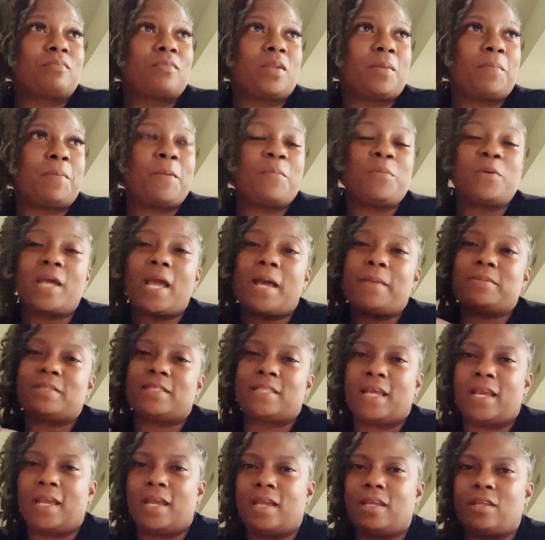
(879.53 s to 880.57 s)
People kept
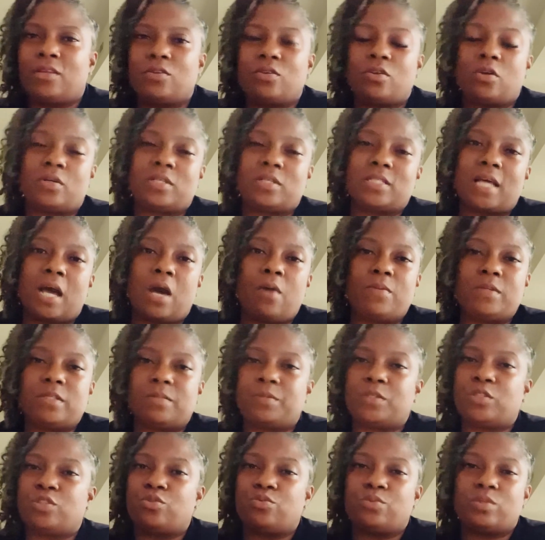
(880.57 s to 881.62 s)
saying, because I always
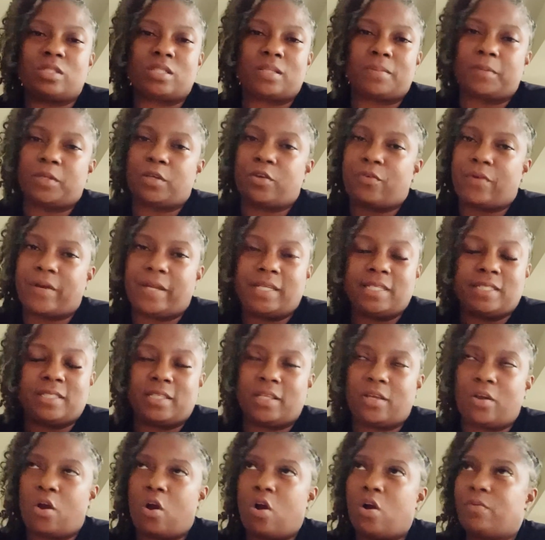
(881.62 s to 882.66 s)
been doing something
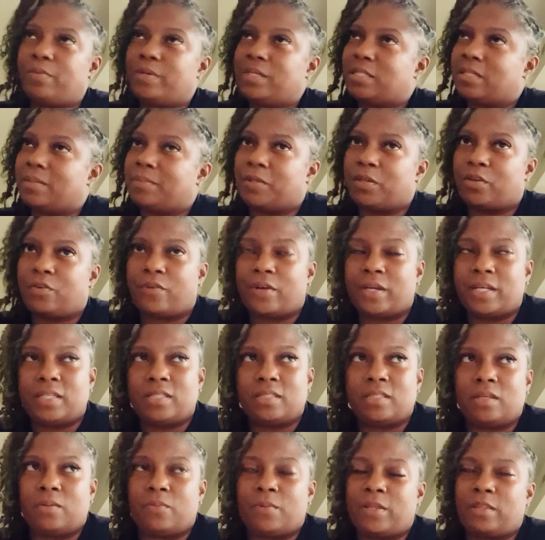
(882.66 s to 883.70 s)
crazy,
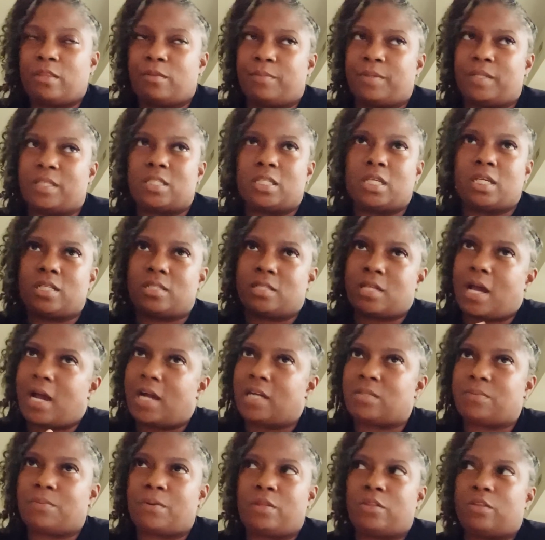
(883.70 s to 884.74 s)
whether it be
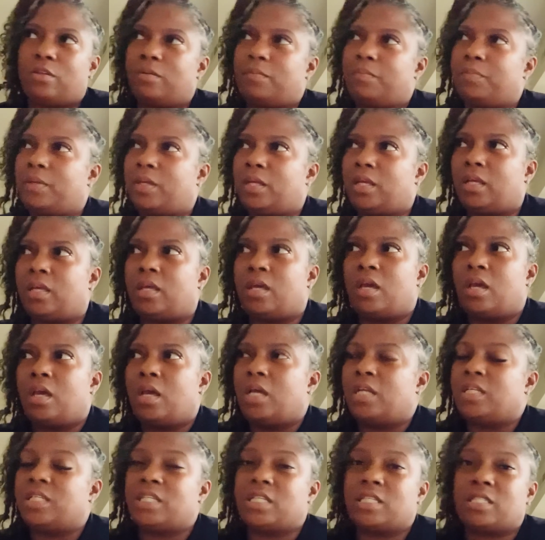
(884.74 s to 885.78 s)
TikToks, whether it be
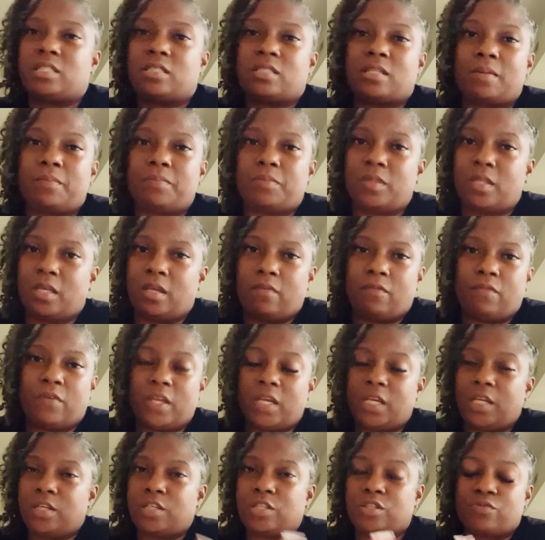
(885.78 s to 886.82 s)
just something,
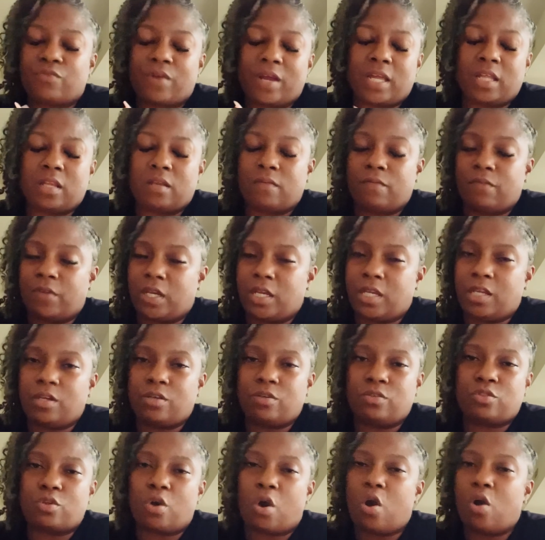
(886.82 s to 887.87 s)
just regular
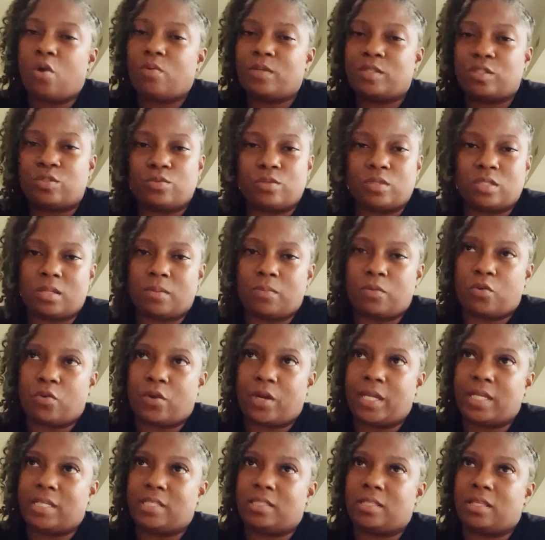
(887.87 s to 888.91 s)
videos, always doing something
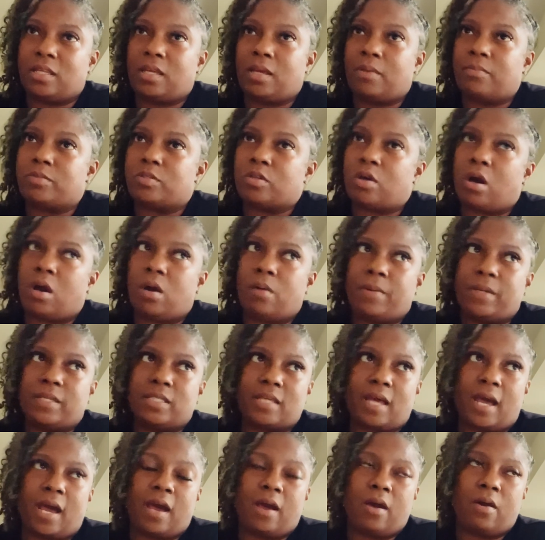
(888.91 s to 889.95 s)
crazy. I was always
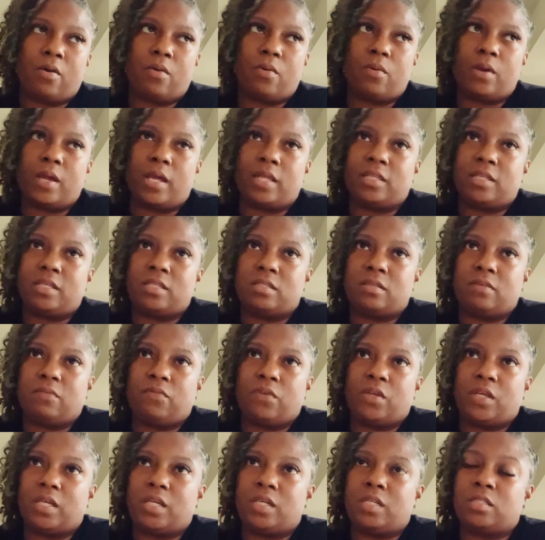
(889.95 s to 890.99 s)
out at these
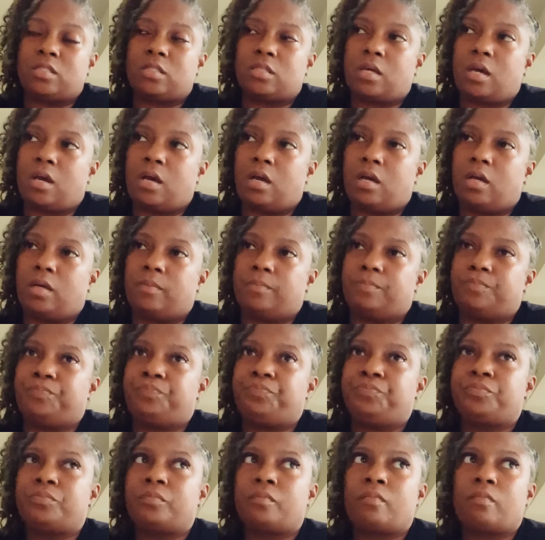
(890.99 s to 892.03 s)
events, so
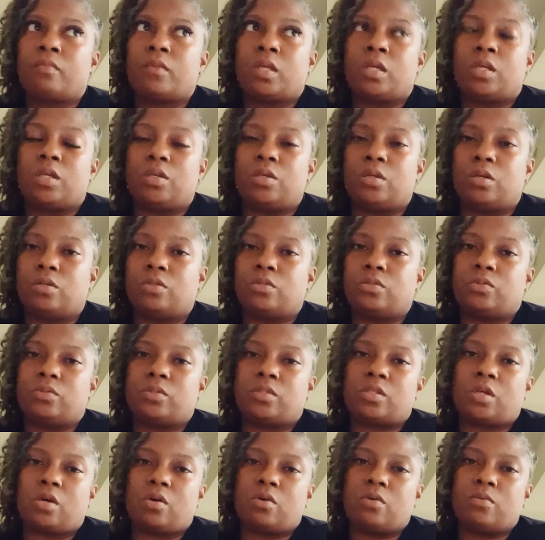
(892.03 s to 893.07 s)
it
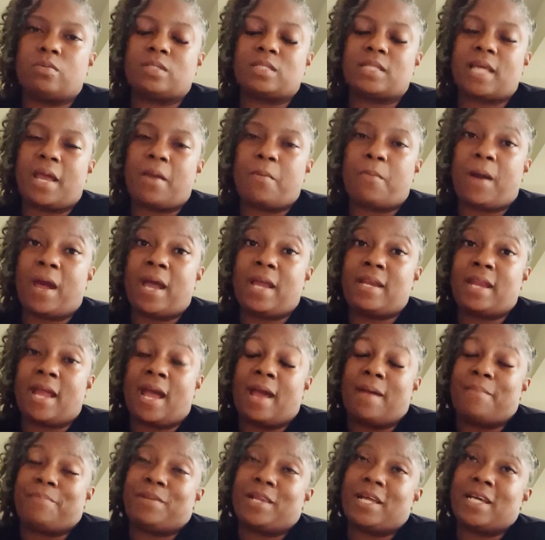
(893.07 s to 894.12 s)
was like, why
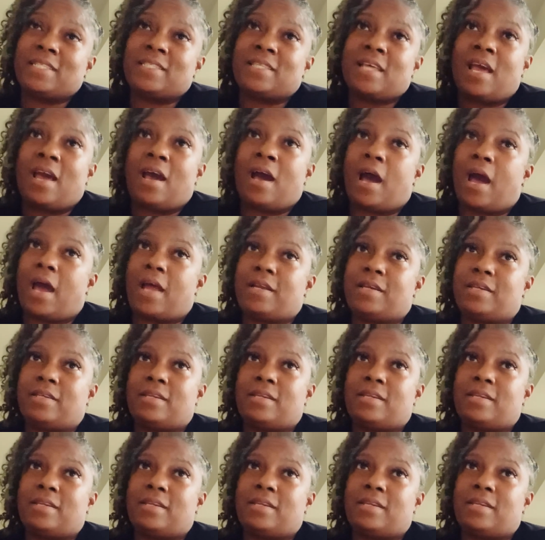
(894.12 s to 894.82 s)
not? Plus, I